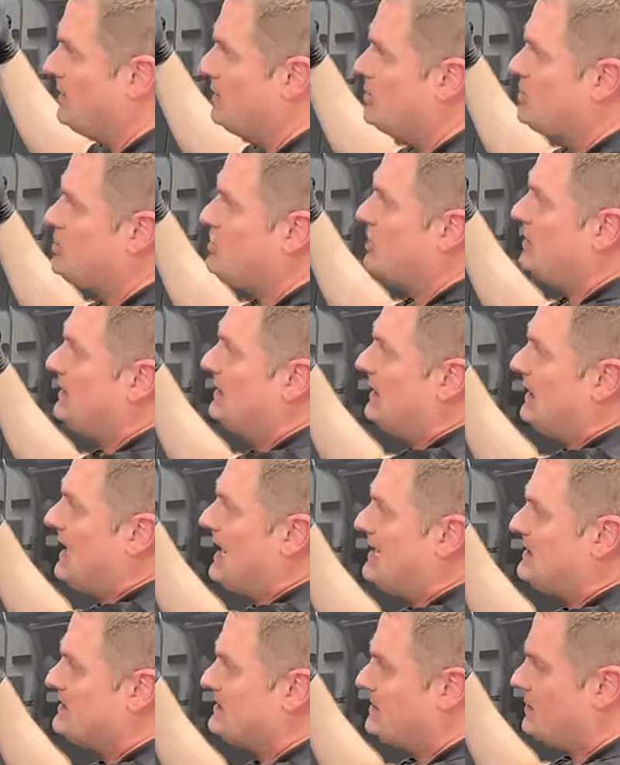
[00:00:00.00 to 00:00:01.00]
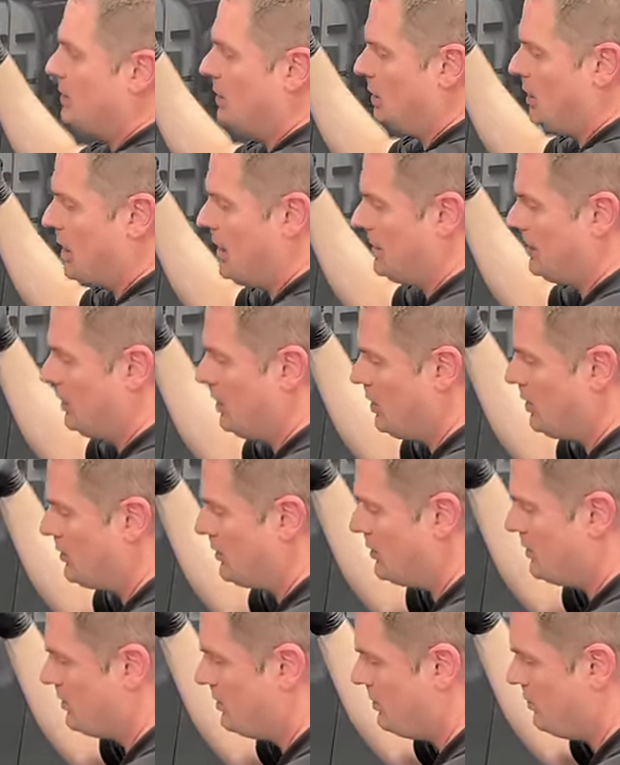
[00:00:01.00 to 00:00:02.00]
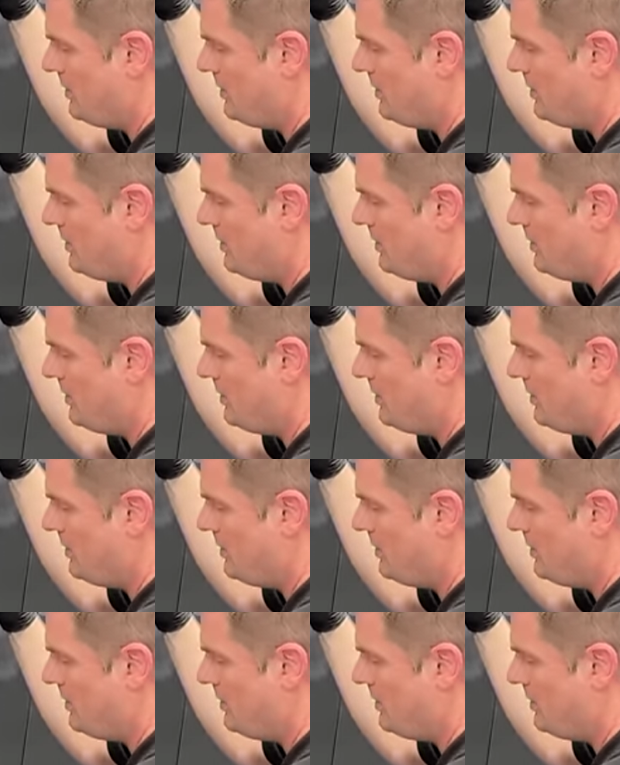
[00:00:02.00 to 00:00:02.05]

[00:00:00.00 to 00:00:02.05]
should it last a lot longer